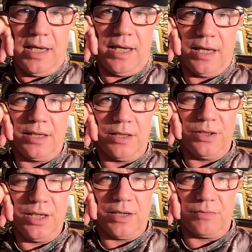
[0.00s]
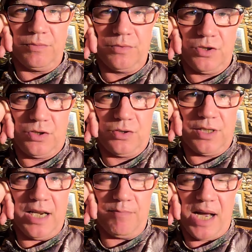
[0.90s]
And,
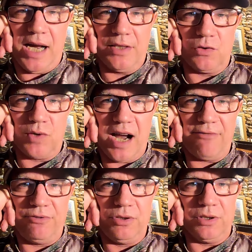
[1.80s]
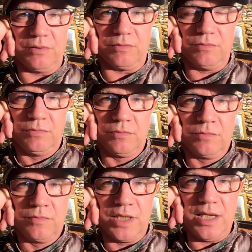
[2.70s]
get behind the rifle and
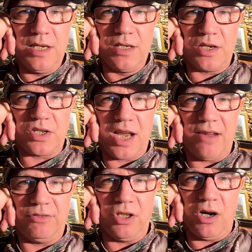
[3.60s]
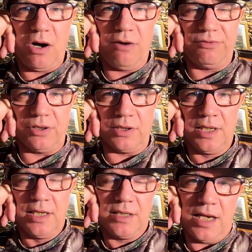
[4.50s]
ease the safety off and
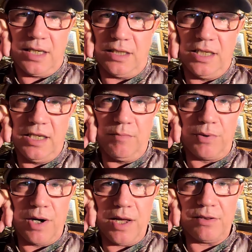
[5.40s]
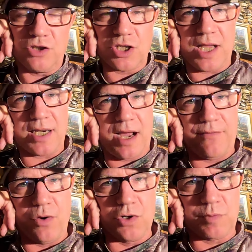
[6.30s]
take a deep breath, just like
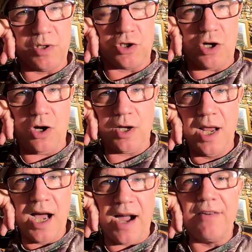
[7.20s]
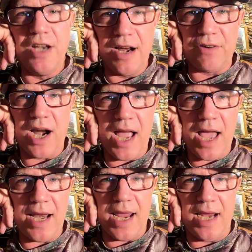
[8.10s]
I've always been taught. I never
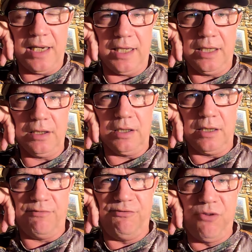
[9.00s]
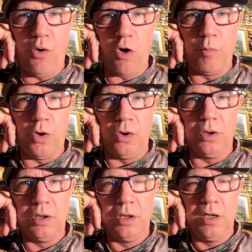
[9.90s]
had any
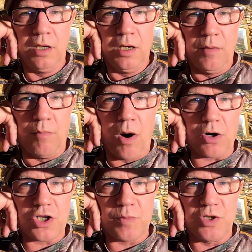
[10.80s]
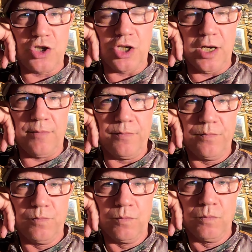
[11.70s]
formal marksmanship
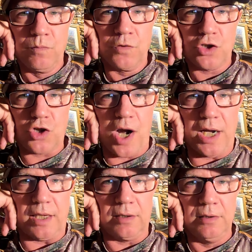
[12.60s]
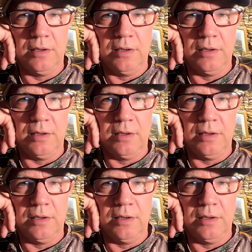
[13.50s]
training.